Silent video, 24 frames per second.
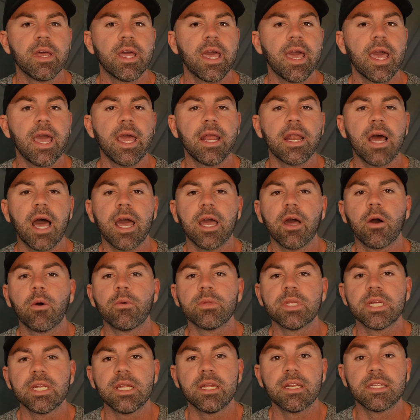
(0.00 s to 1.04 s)
and I
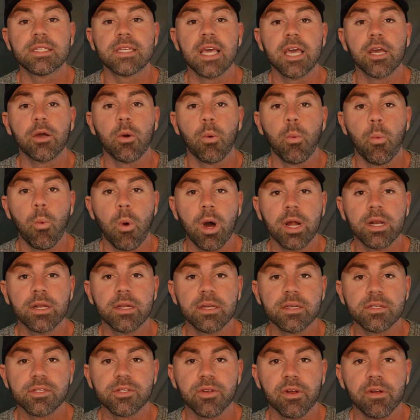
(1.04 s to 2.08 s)
only need to take
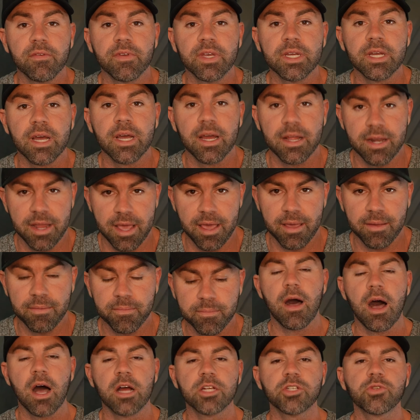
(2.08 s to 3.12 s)
1 serving a day.
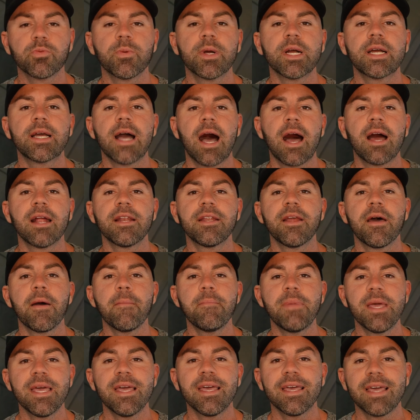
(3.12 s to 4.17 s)
Ashwagandha
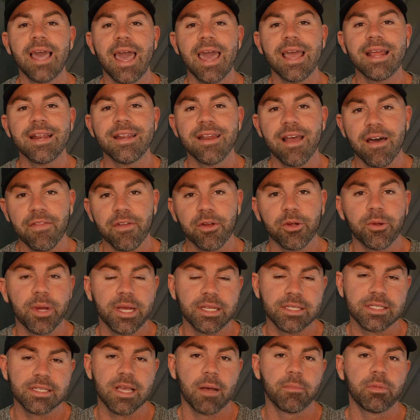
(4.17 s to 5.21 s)
being another
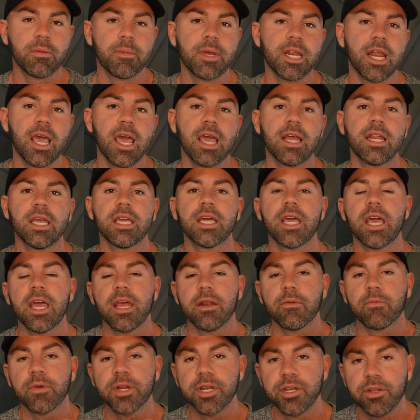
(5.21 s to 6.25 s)
great supplement aiding
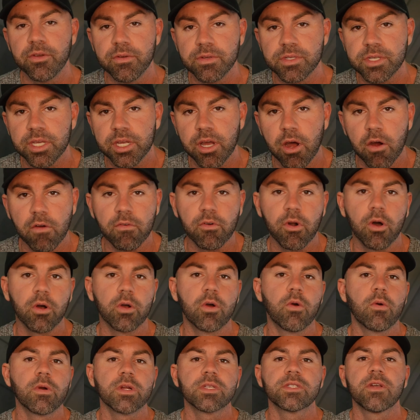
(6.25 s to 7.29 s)
in reducing overall
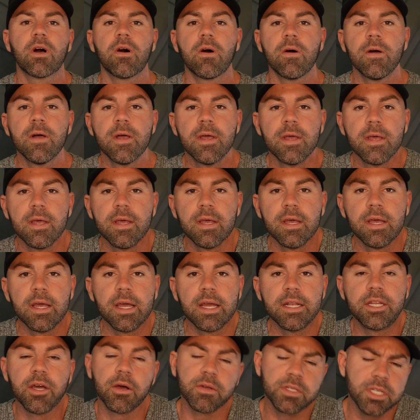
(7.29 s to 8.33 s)
cortisol.
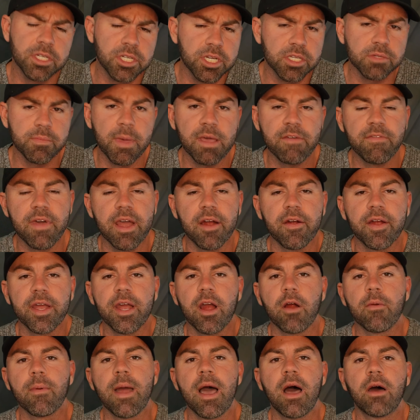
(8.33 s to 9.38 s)
Dosages may vary
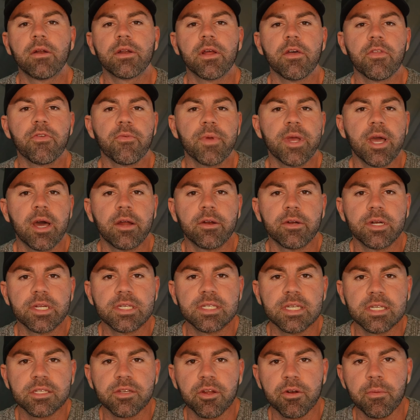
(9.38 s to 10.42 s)
around 300 to
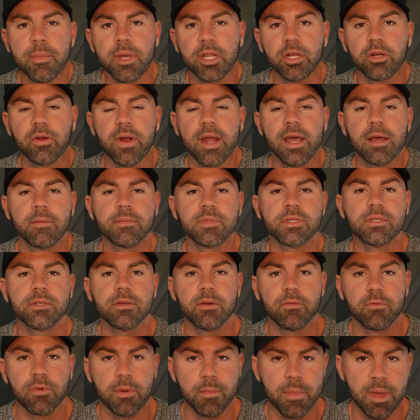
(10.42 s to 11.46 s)
600 milligrams.
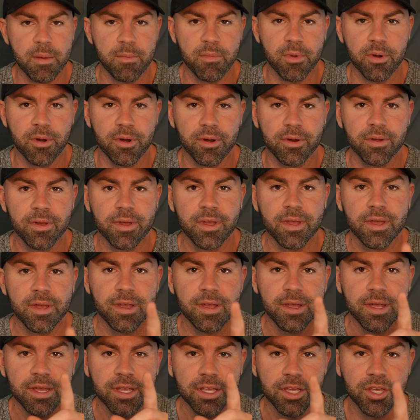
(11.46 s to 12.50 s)
Remember,
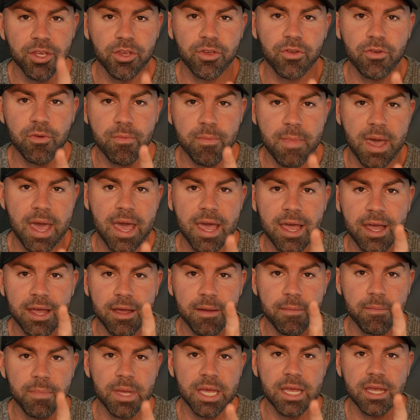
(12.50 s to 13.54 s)
you may
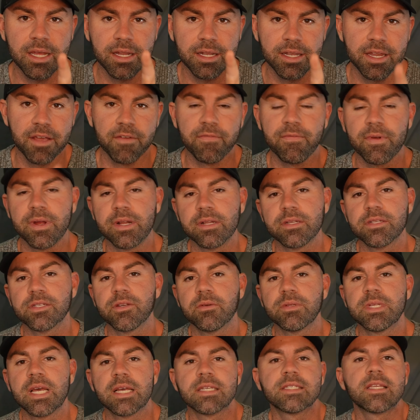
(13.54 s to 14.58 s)
be different. So
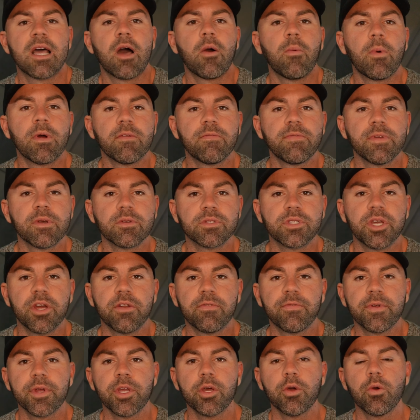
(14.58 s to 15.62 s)
test out what feels good
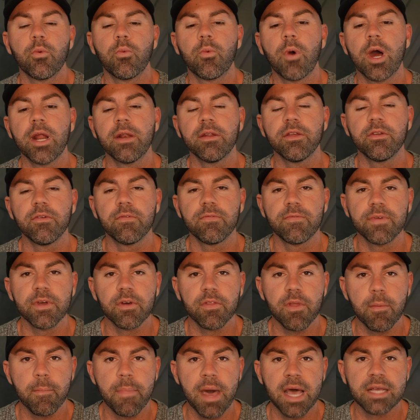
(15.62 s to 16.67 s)
for you, what you feel
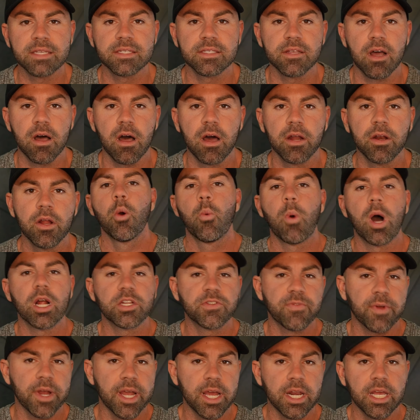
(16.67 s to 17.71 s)
the best on. Watch
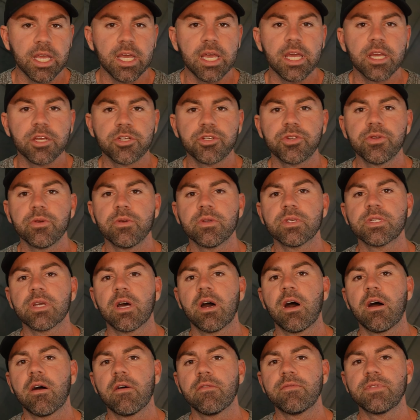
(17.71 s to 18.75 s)
for any issues
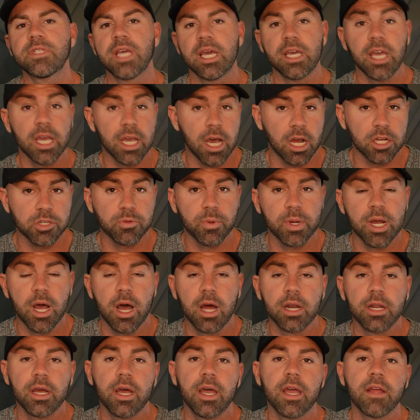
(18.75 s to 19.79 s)
of taking
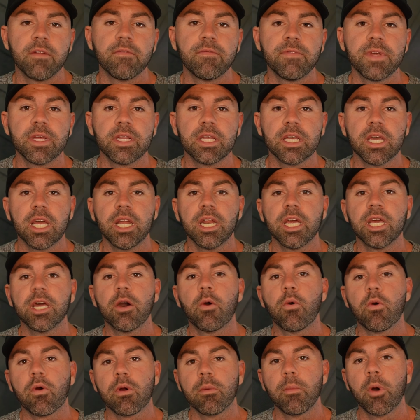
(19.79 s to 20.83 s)
ashwagandha and feeling any
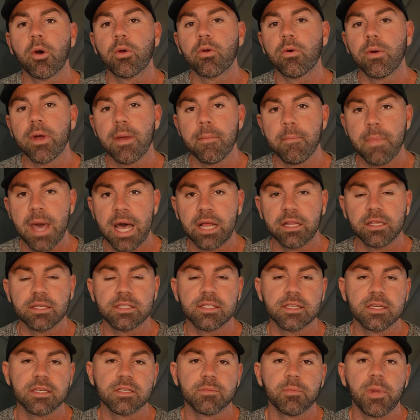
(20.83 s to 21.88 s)
hormonal
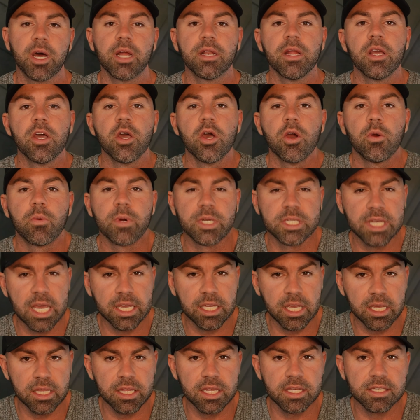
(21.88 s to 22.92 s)
imbalances. But we're
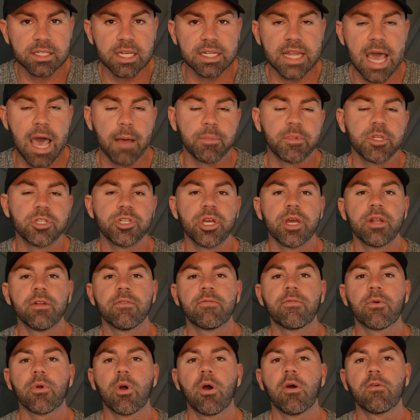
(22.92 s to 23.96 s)
taking this adaptogen
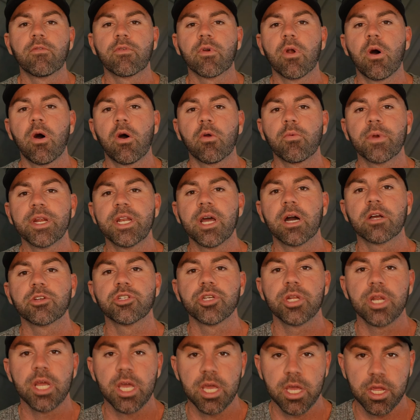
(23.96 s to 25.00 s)
for overall
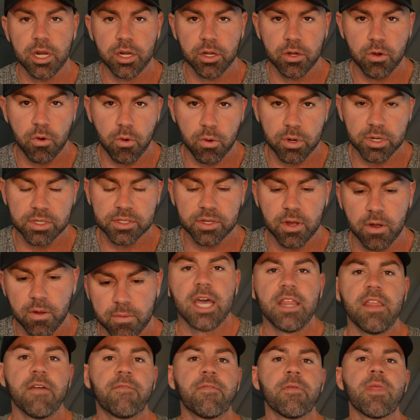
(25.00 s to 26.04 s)
reduction in cortisol.
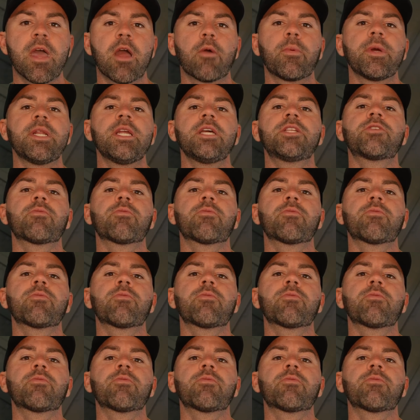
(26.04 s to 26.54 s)
And then from there, we need to